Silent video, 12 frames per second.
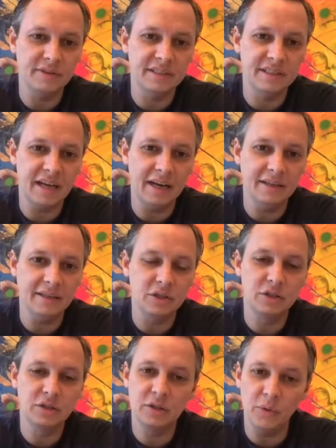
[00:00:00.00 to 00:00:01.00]
of design is
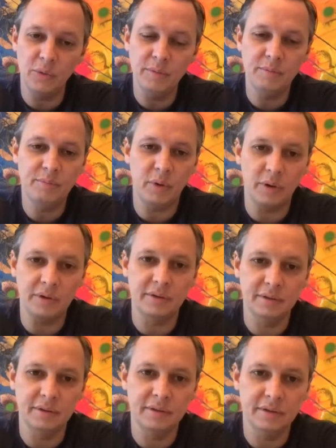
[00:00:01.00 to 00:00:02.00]
so
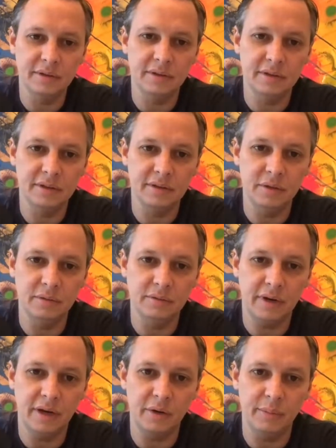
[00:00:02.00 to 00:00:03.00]
important mm. this new
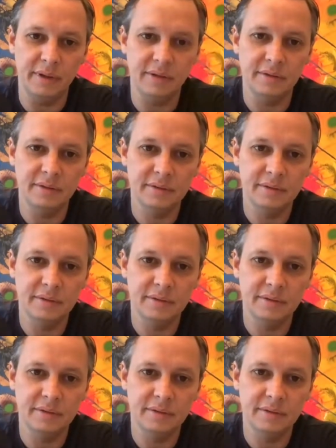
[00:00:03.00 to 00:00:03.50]
environment.